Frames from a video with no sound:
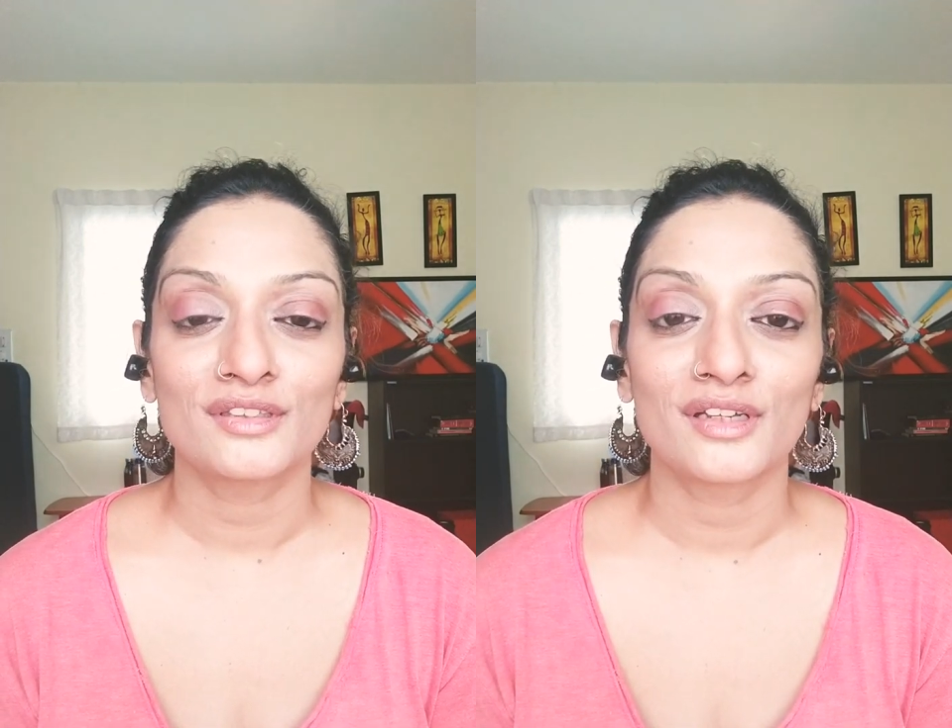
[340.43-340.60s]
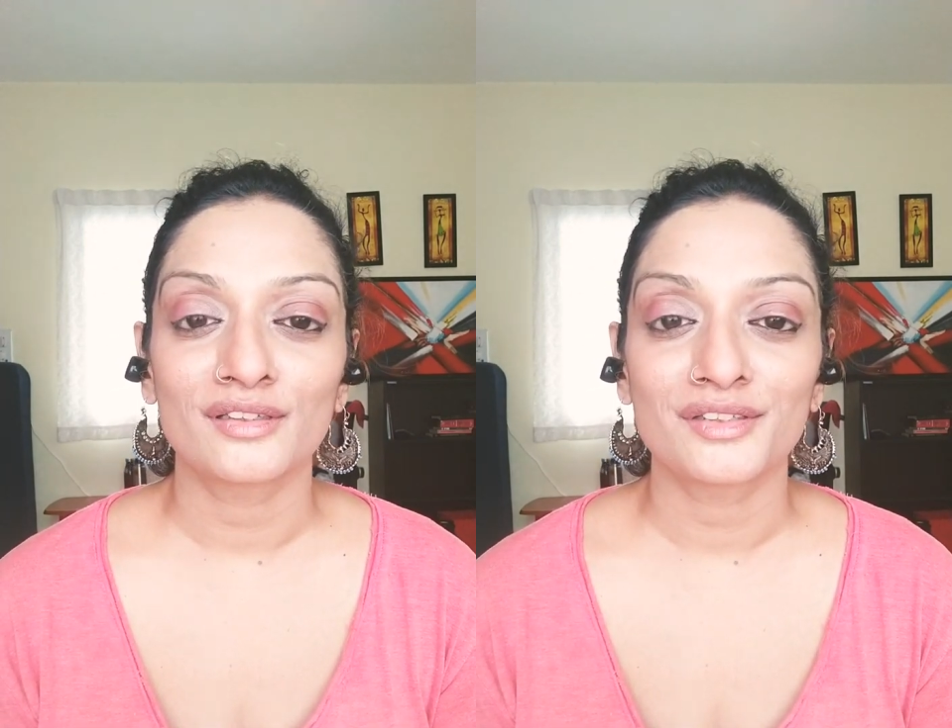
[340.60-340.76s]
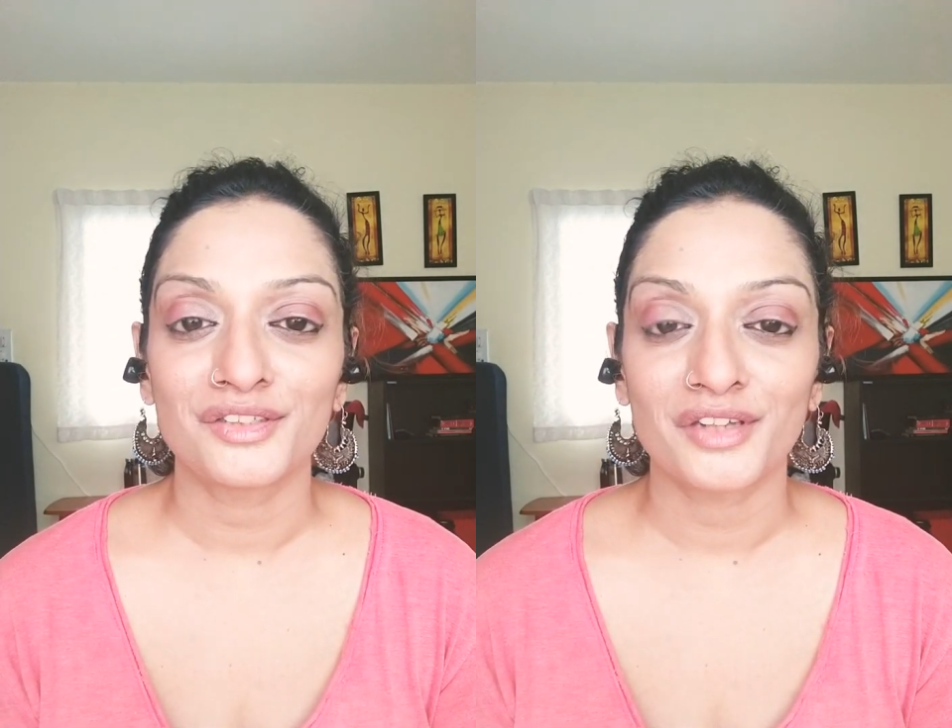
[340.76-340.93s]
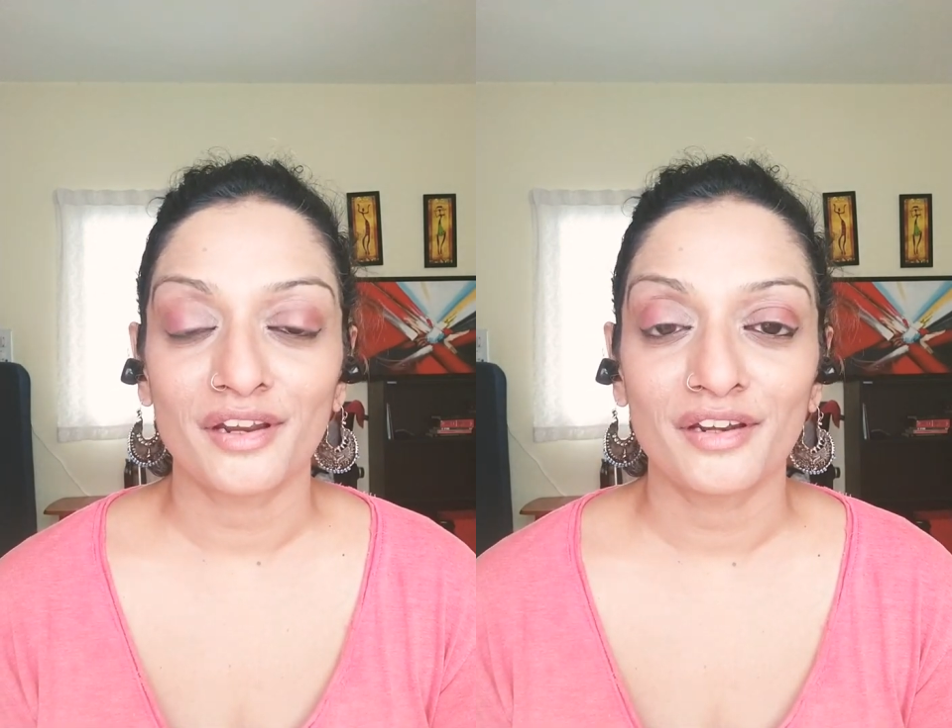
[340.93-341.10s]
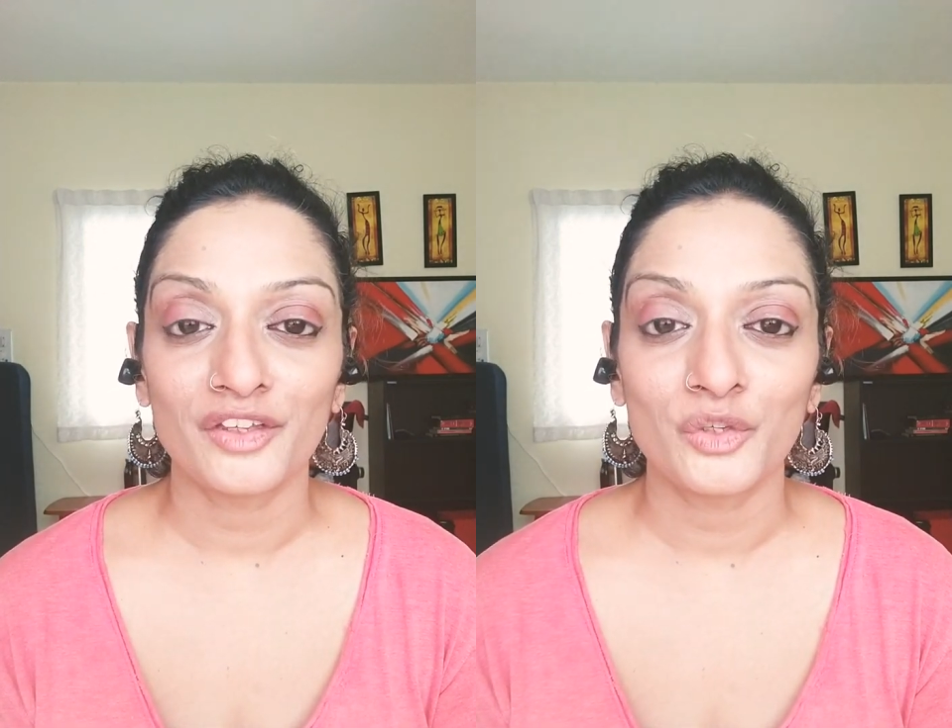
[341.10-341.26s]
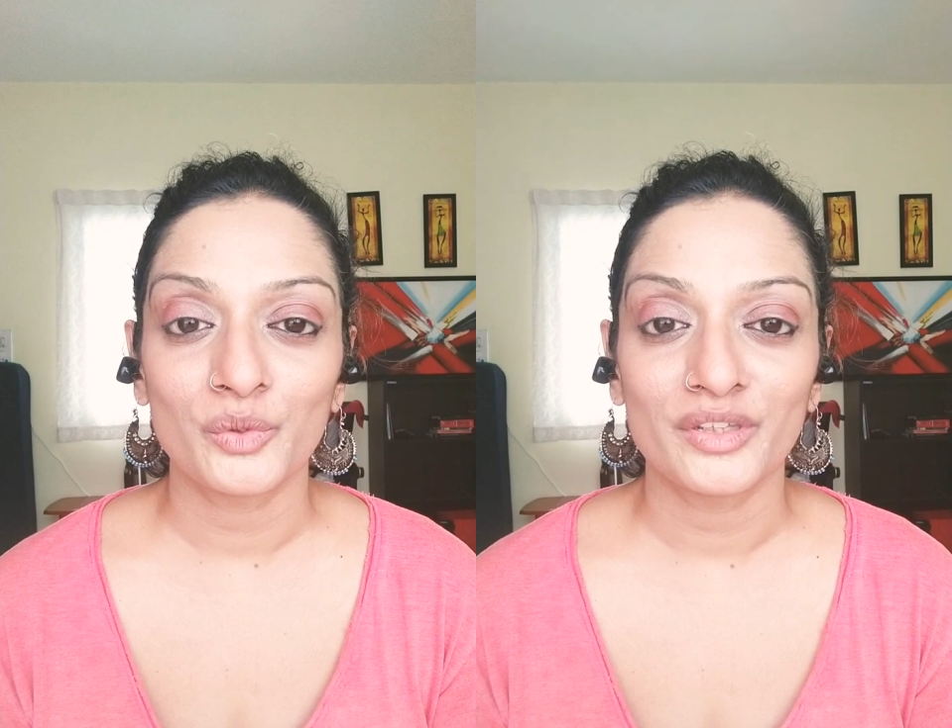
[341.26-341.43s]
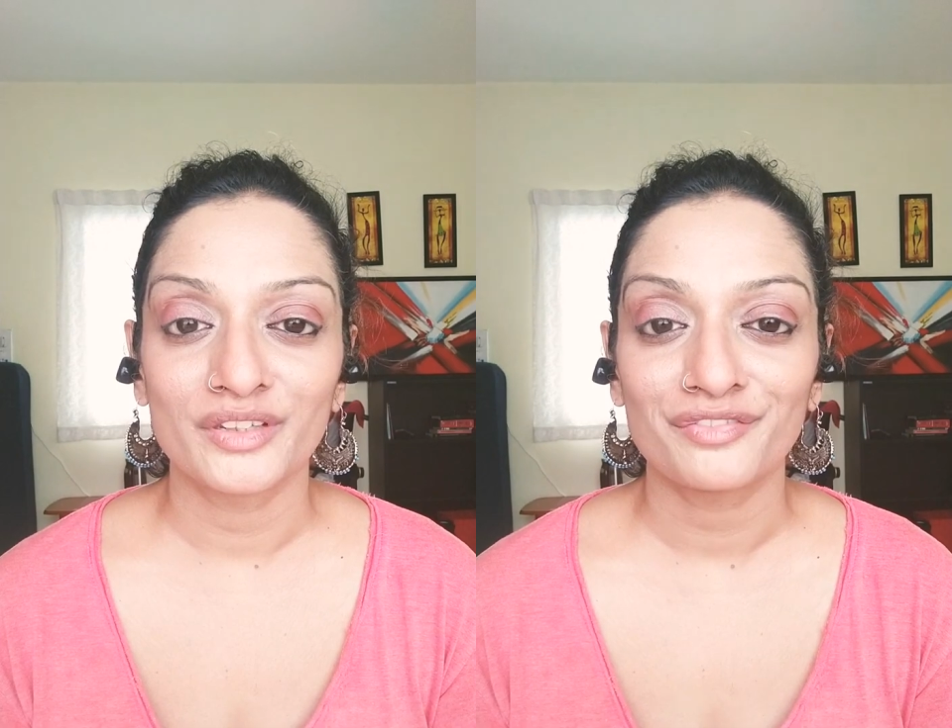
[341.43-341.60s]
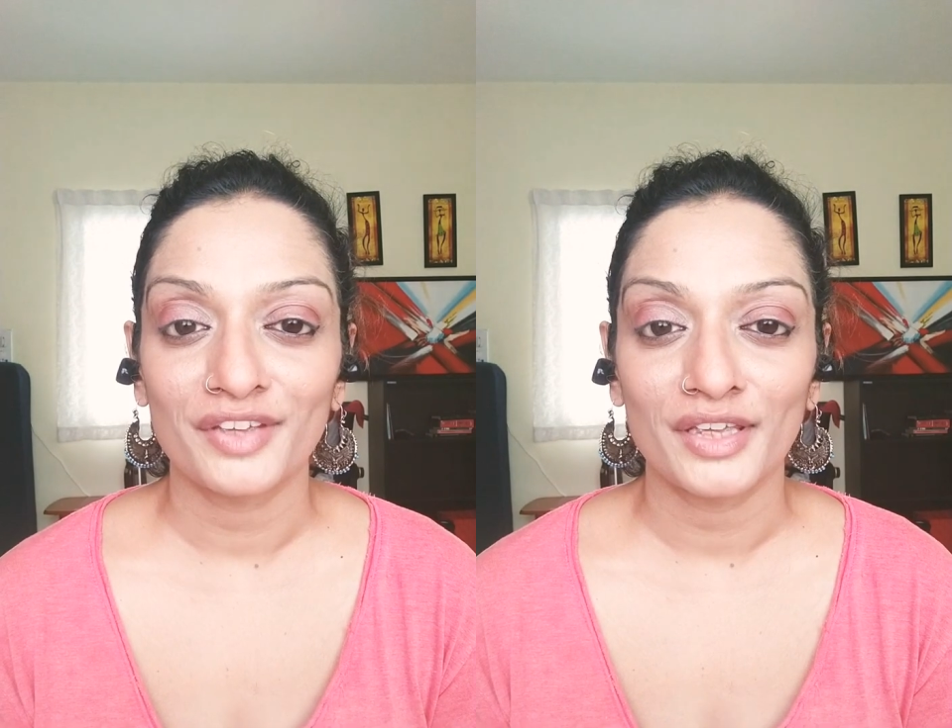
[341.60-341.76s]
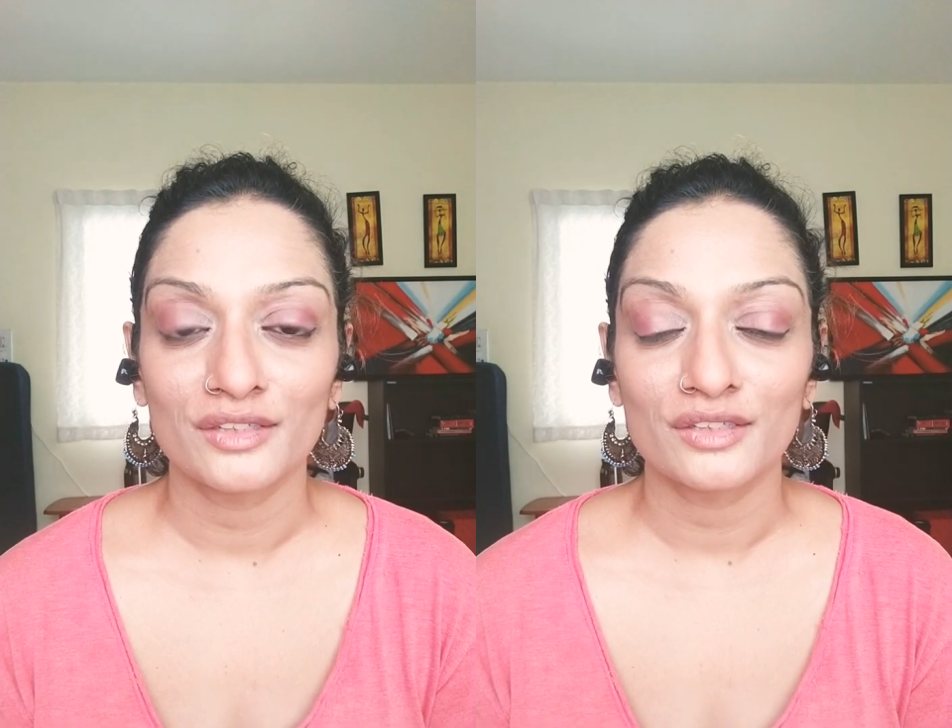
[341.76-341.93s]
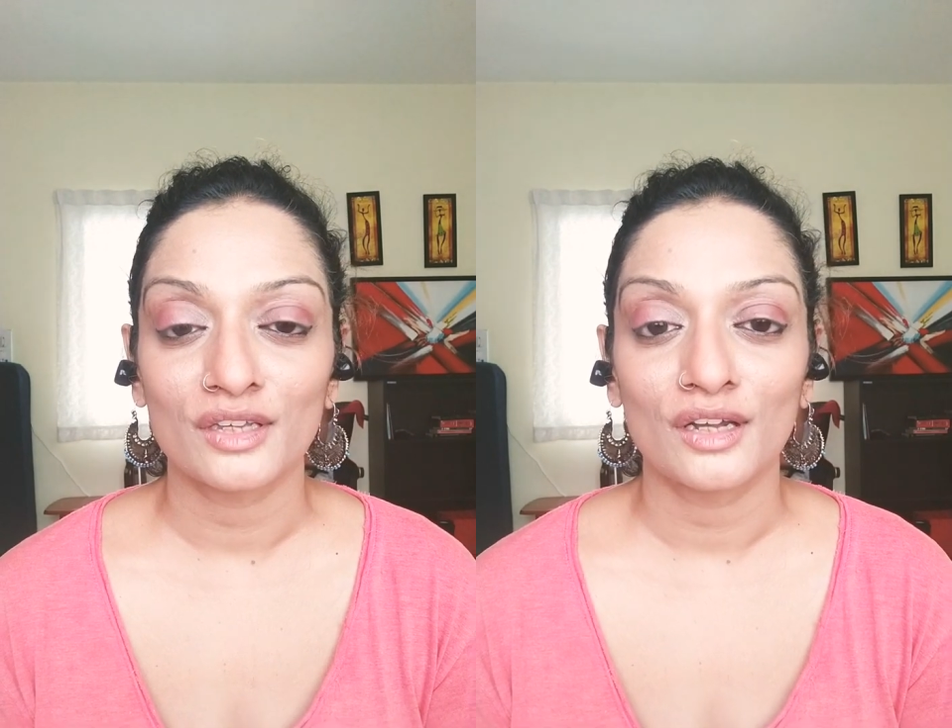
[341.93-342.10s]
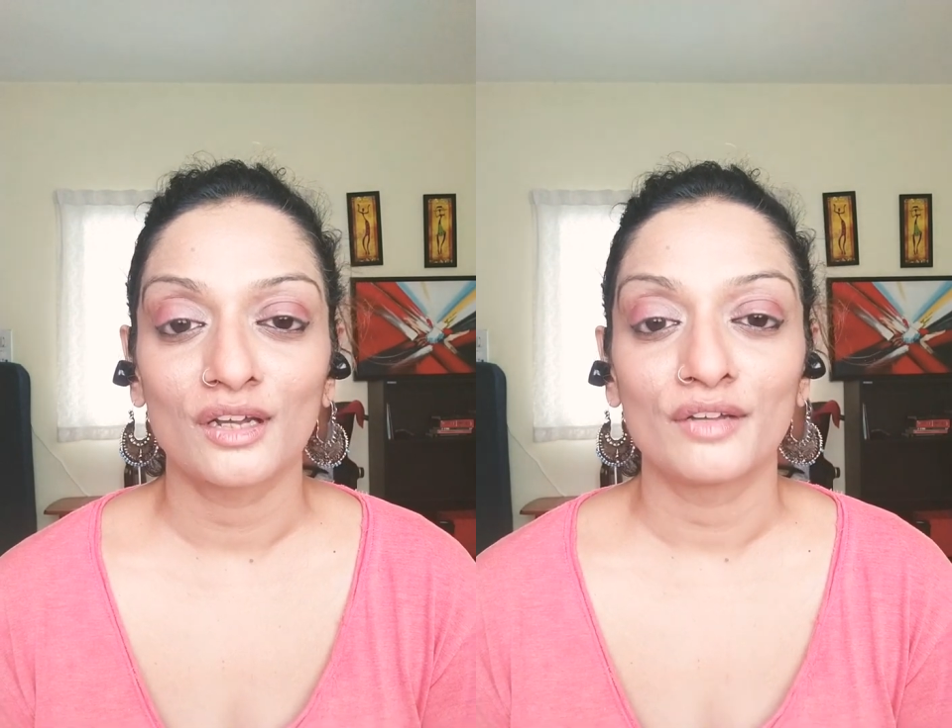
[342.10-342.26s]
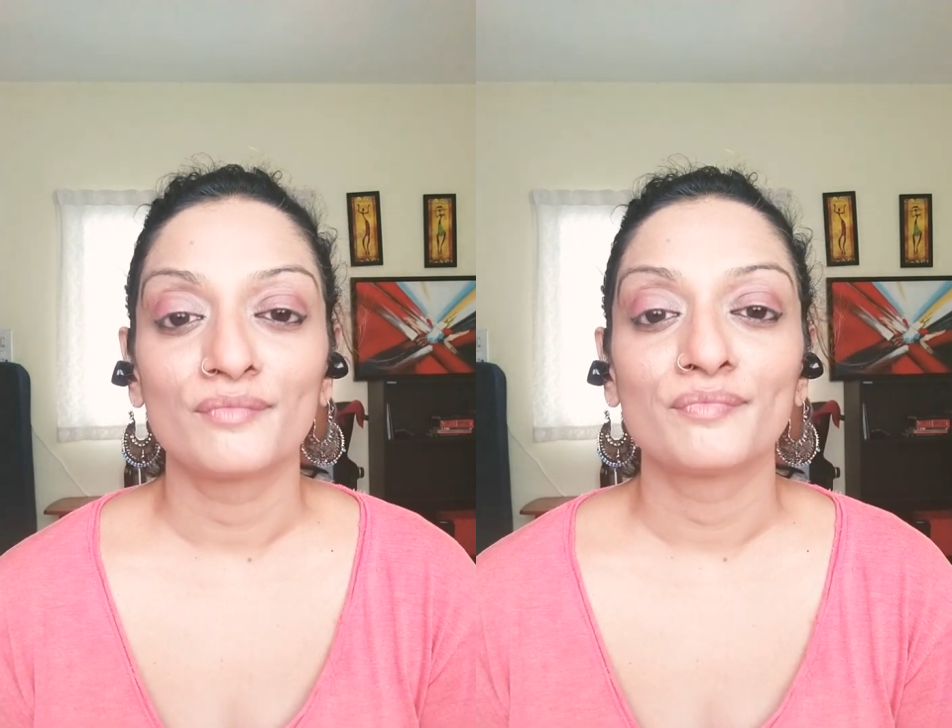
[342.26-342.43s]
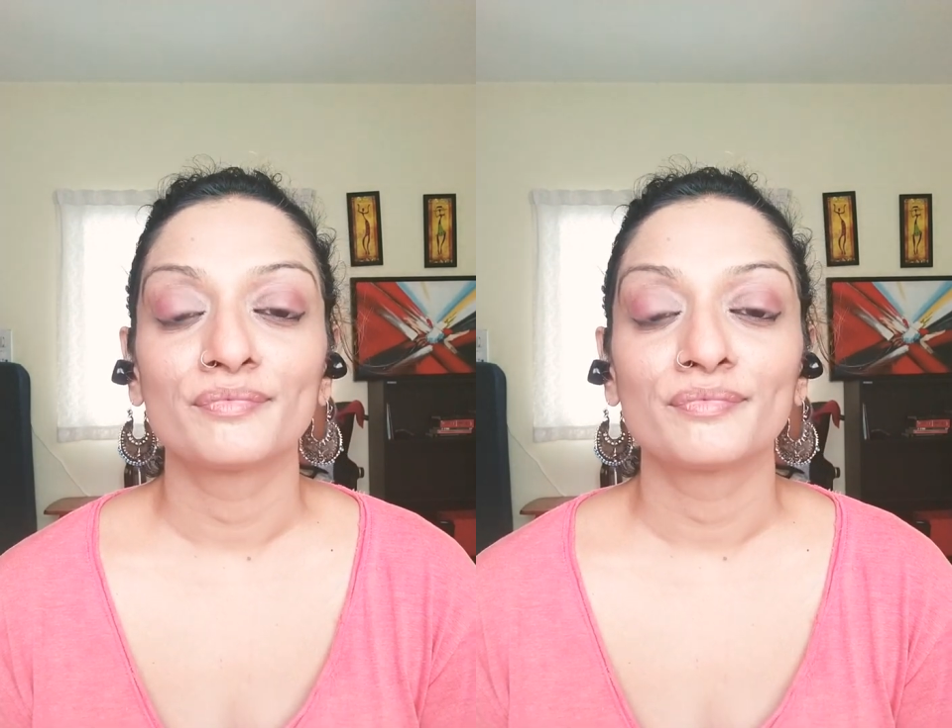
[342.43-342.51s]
that are staring you in the face are,